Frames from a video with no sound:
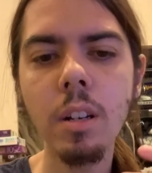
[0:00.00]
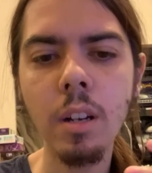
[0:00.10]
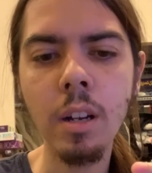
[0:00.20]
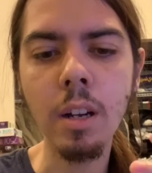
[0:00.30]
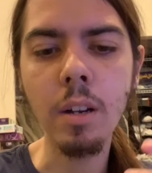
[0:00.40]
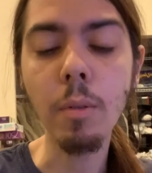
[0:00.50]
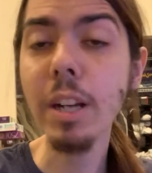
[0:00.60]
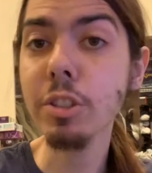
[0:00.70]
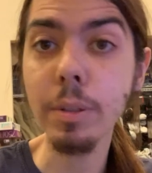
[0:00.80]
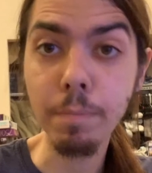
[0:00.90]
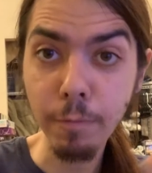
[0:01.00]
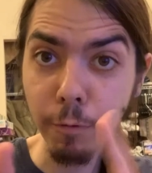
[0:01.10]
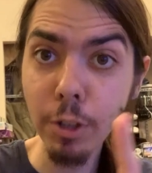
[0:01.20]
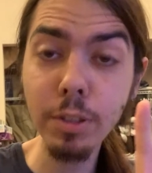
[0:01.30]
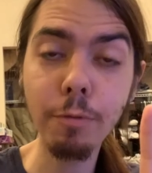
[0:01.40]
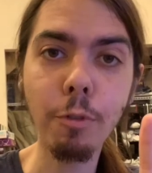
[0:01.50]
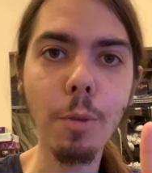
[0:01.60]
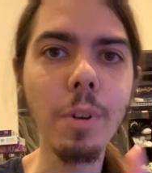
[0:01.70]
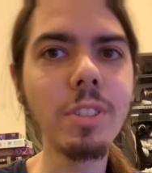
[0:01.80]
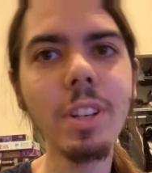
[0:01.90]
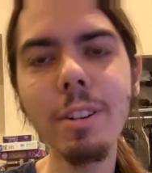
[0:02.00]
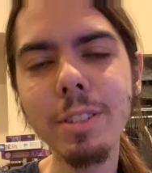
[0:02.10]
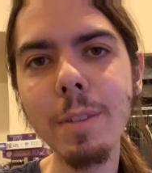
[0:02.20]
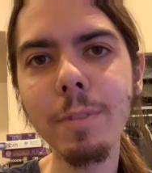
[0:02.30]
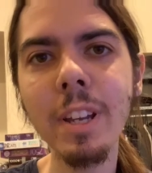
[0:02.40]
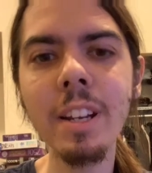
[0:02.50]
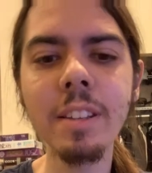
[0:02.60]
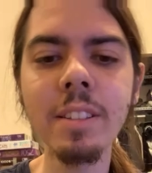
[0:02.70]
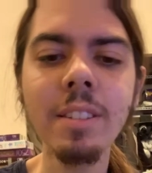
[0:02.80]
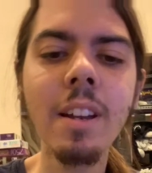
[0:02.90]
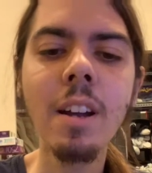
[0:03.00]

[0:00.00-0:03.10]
Actually, first and foremost, I always keep forgetting this.